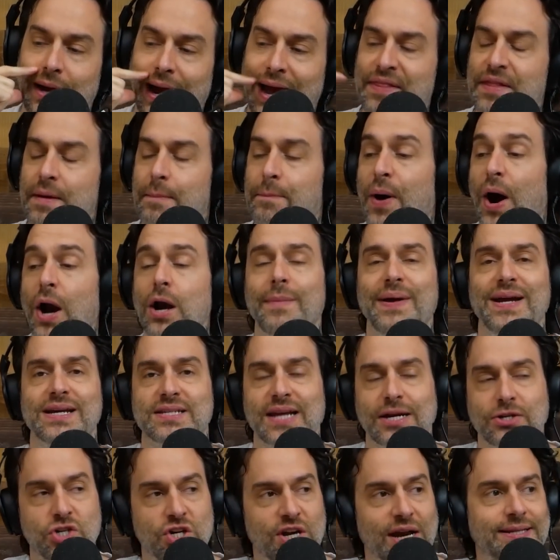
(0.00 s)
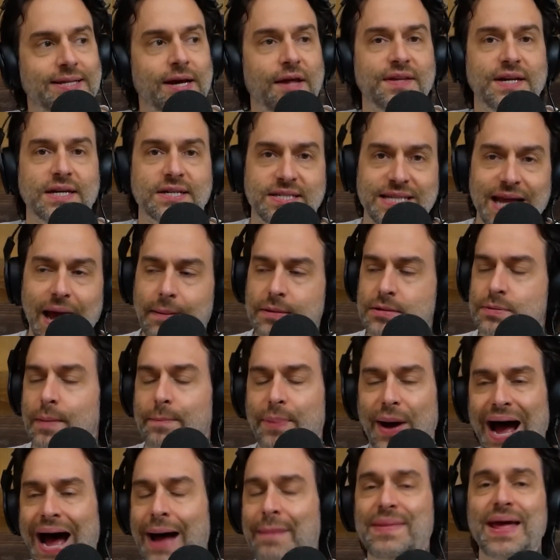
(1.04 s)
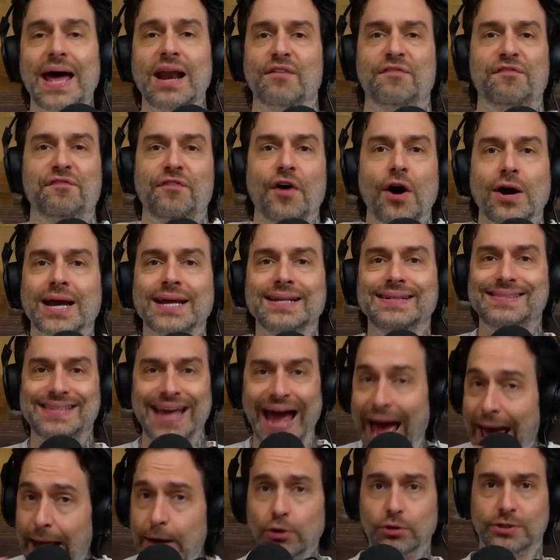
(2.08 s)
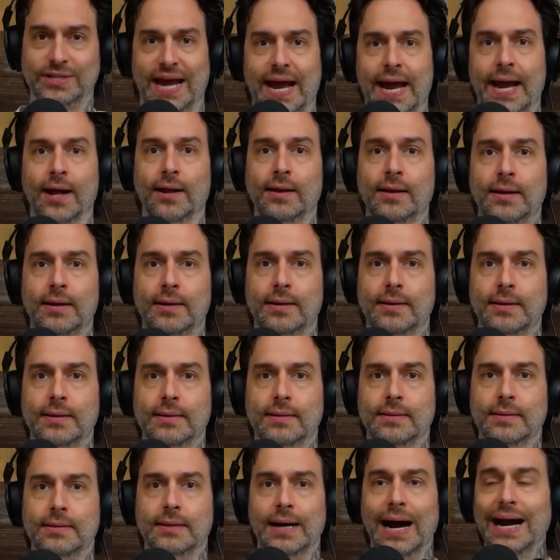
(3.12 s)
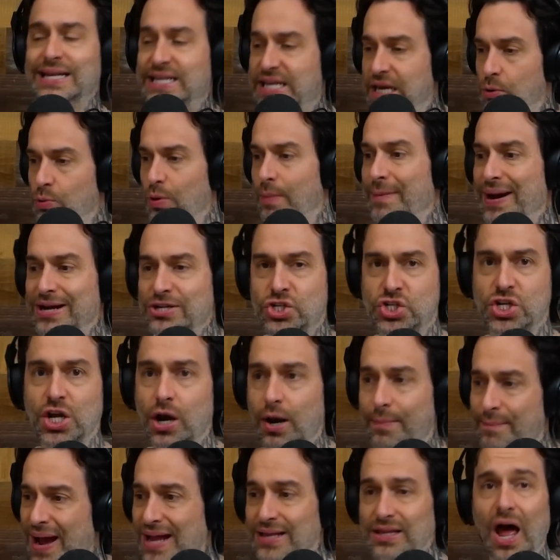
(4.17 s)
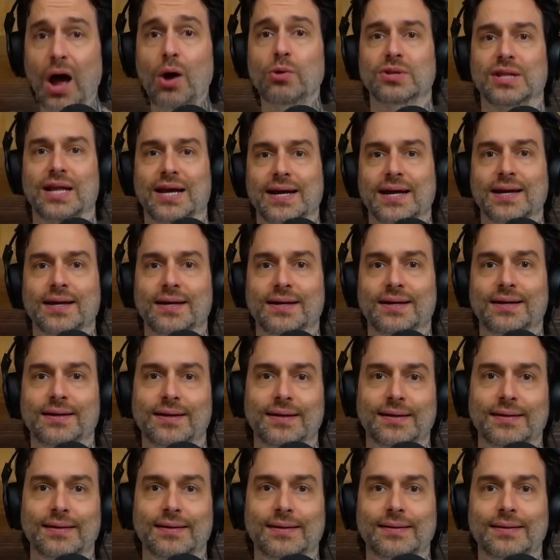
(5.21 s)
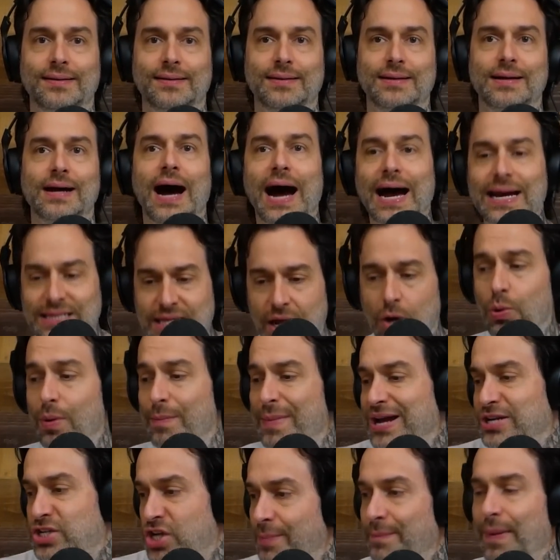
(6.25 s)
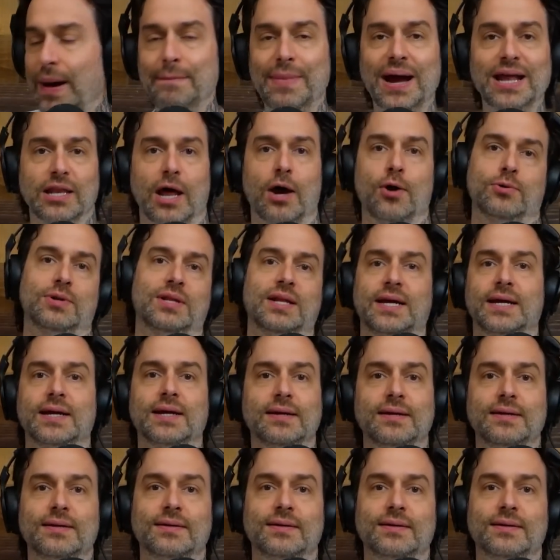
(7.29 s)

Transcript: And then part of me is like, should I tell the establishment? But I'm not a fucking tattletale. I deal with my shit on my lonely. I deal with my shit by my lonely.